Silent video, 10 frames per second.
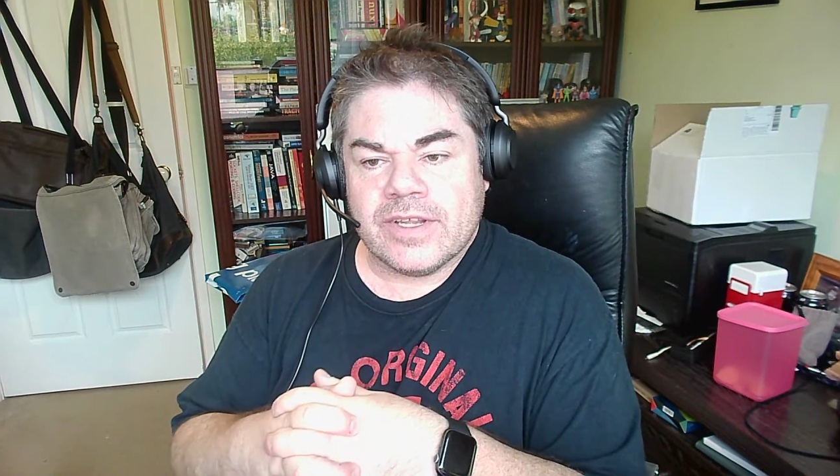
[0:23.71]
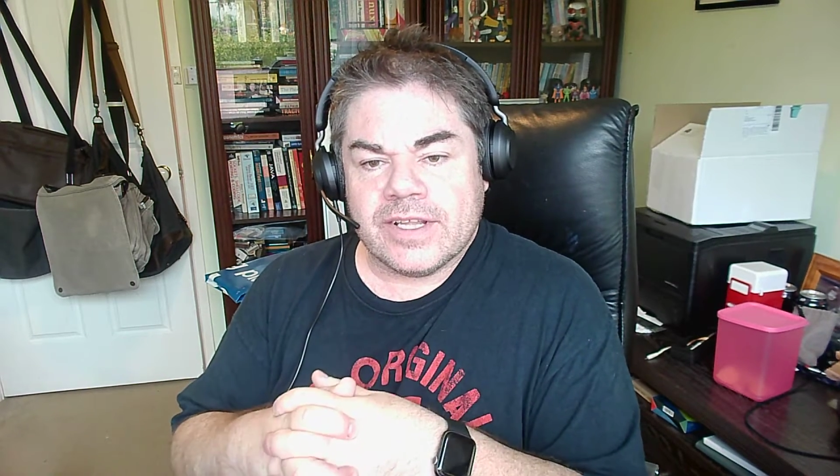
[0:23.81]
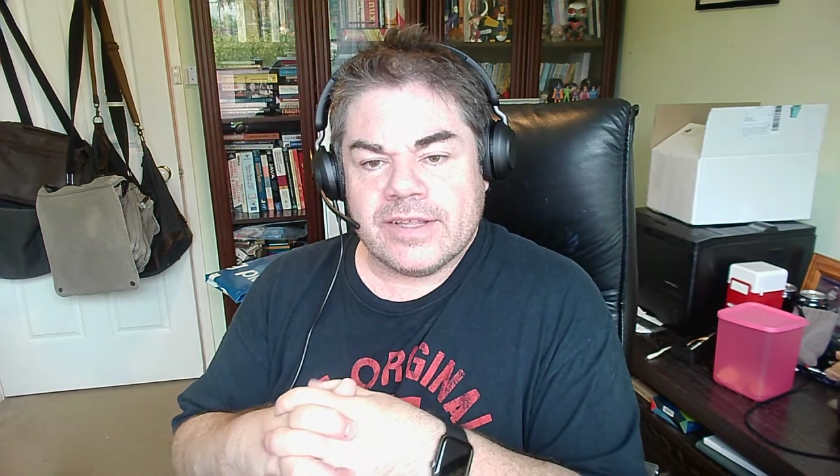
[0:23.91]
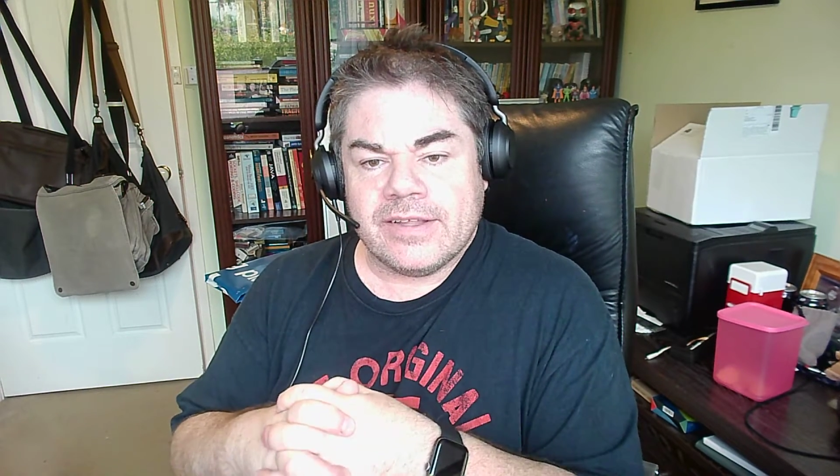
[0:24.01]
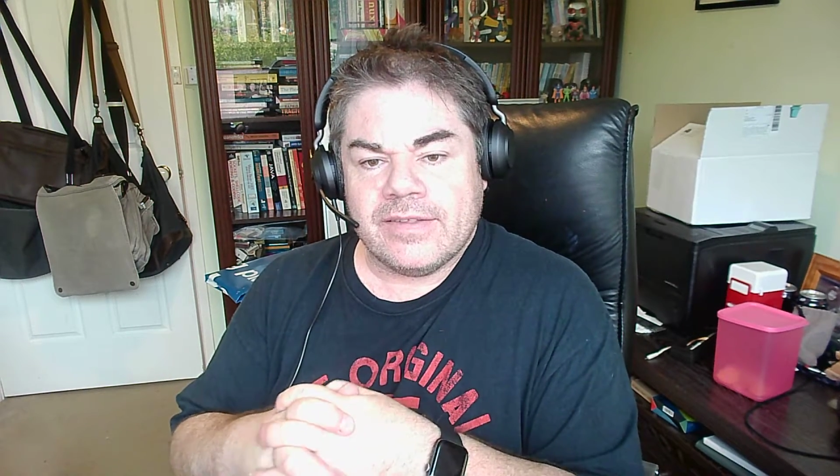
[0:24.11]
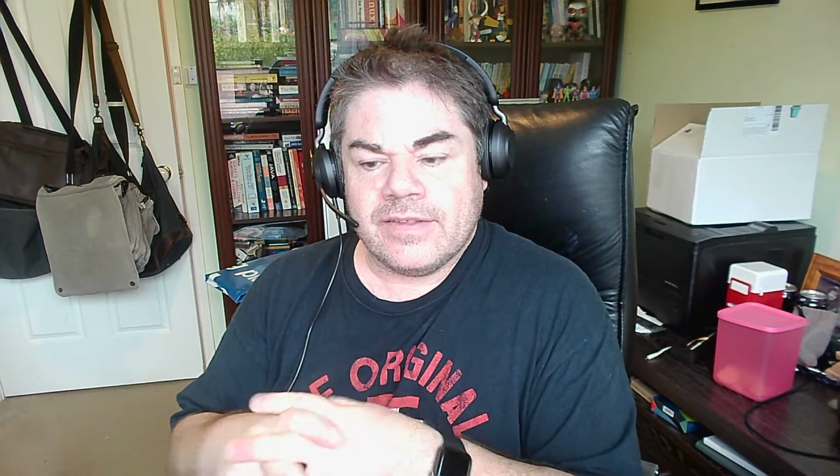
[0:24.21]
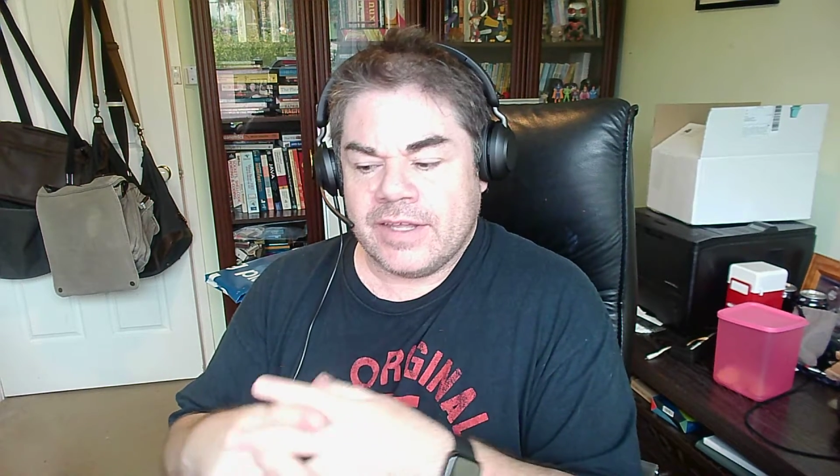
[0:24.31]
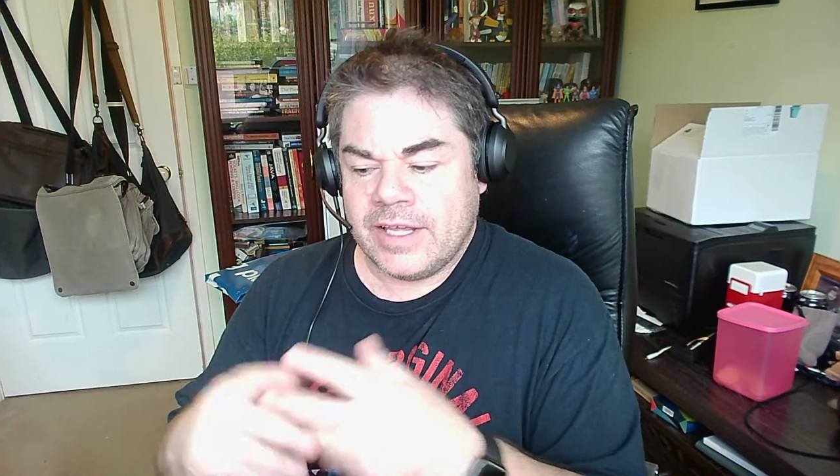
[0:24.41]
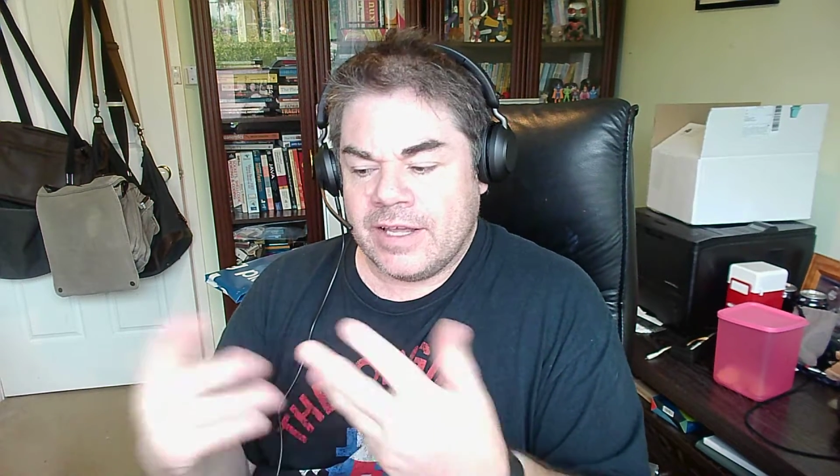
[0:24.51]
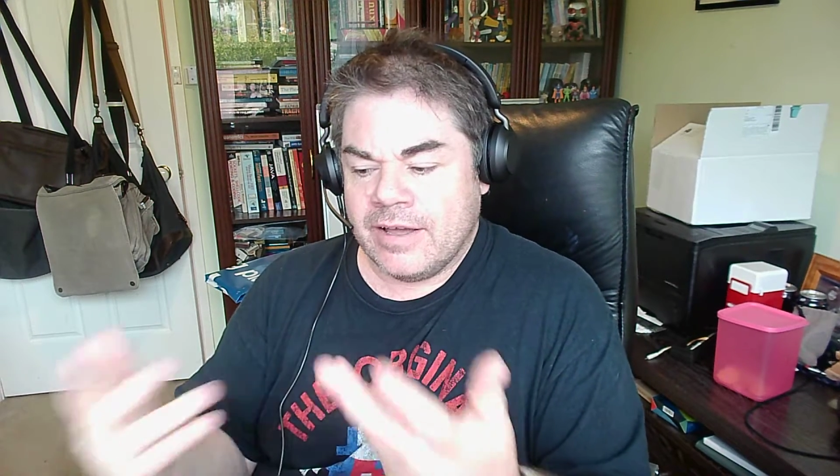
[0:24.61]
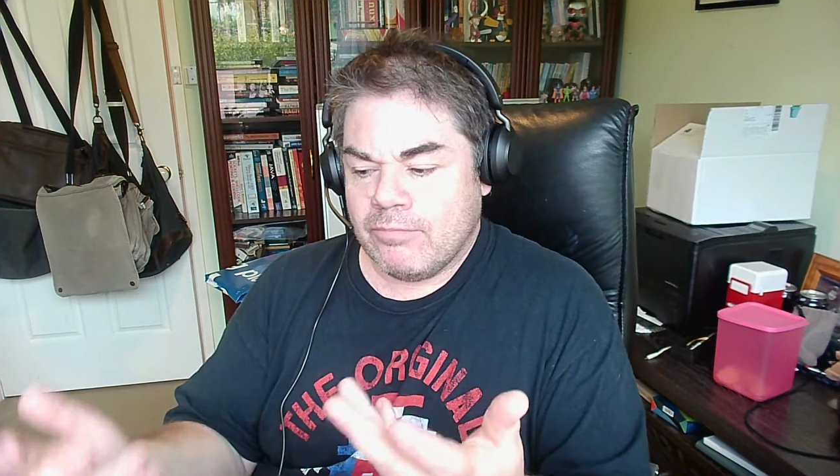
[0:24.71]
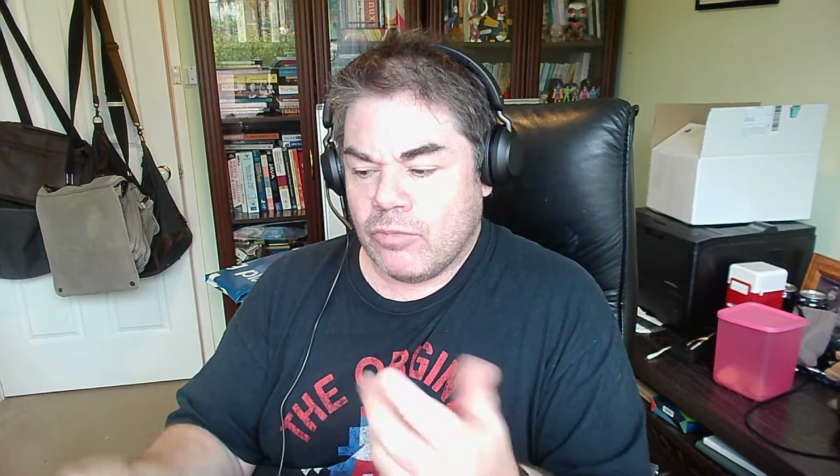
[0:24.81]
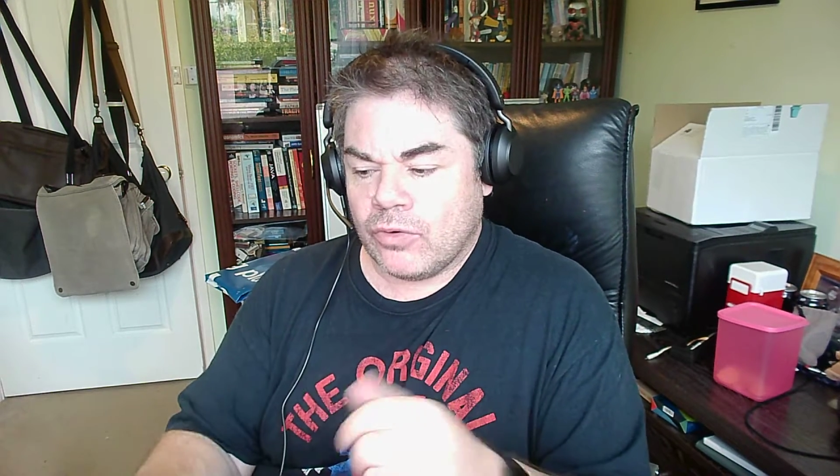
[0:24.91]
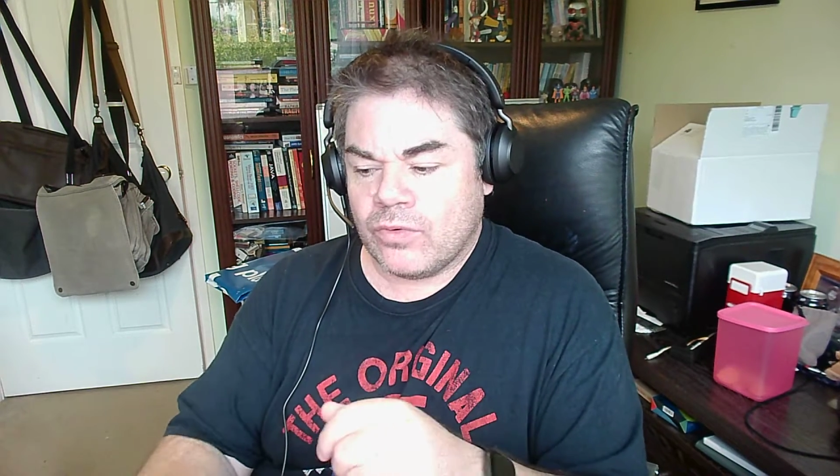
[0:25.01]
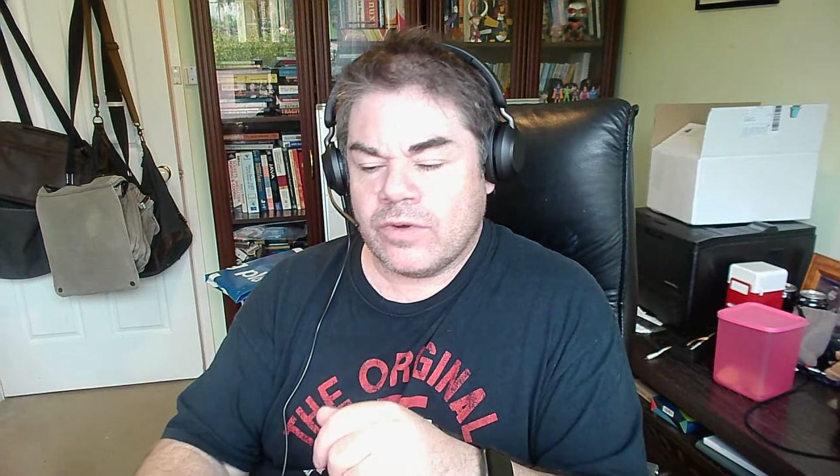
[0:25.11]
and this is the
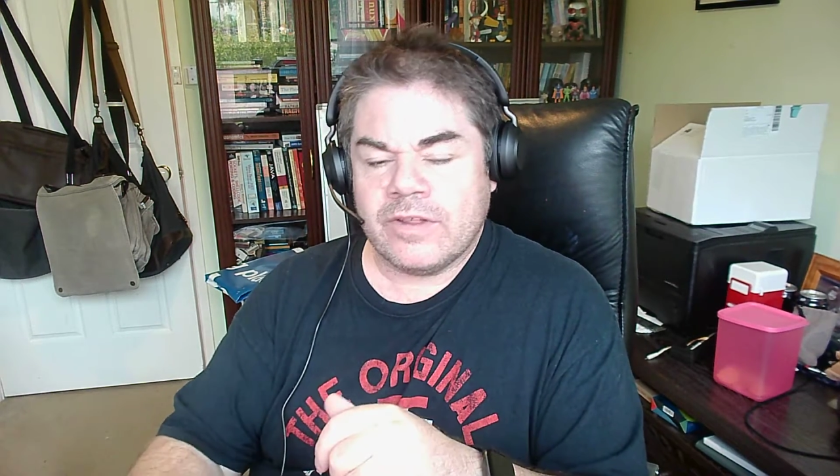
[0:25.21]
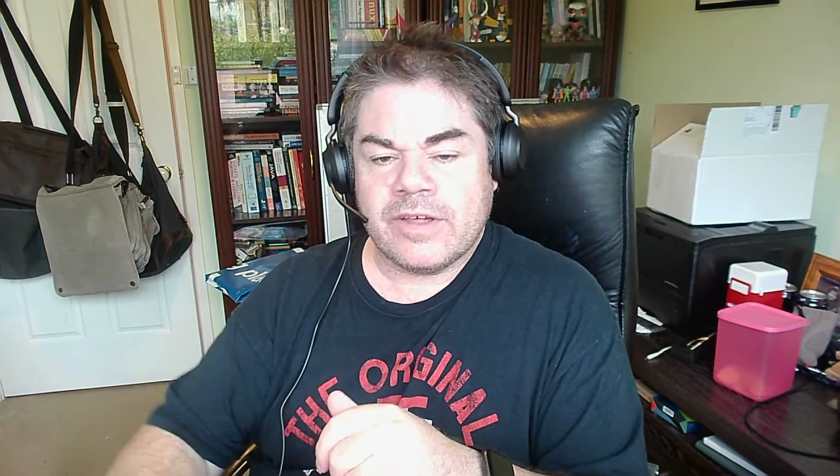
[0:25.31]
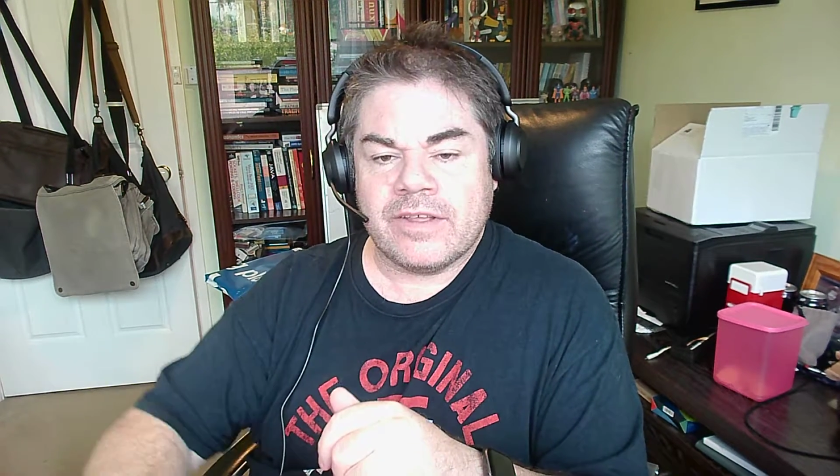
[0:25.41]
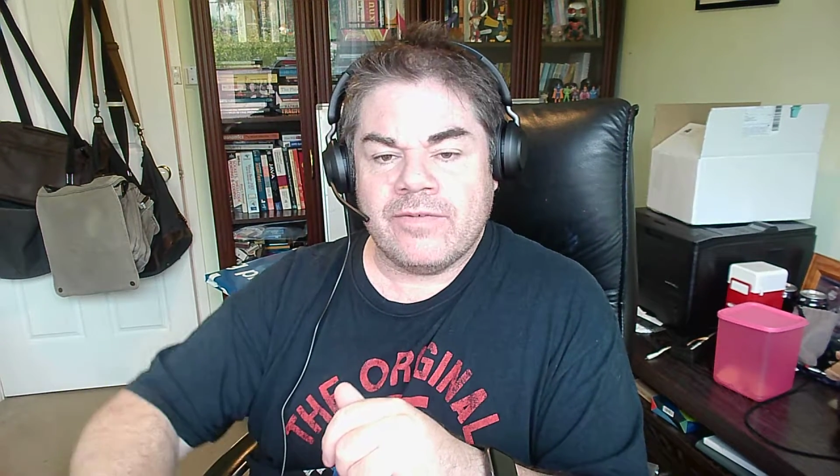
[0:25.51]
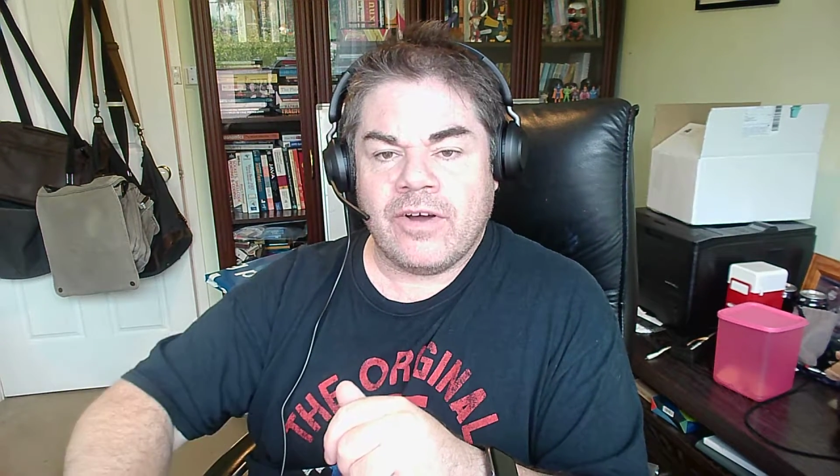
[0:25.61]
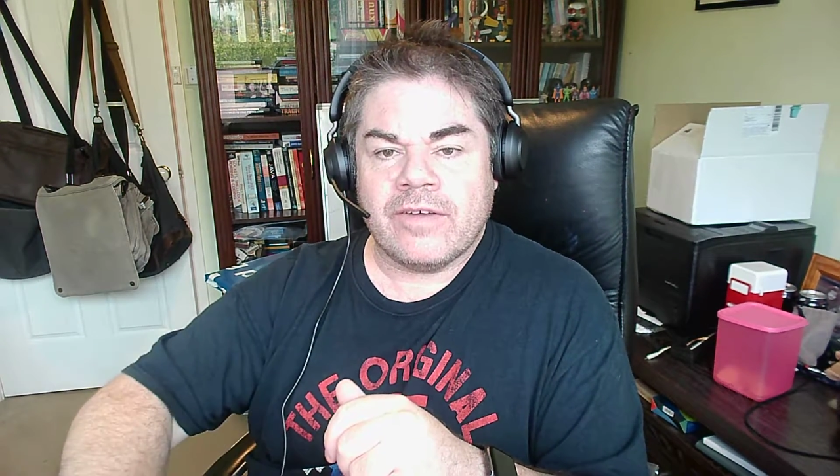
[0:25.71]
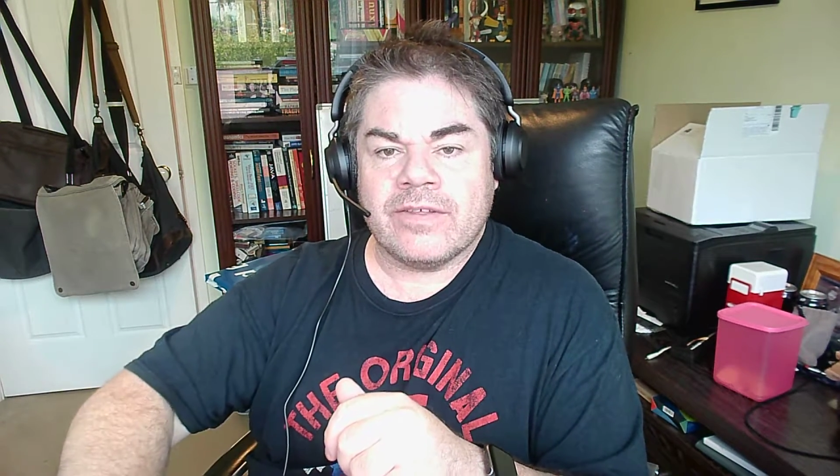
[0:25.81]
model 65.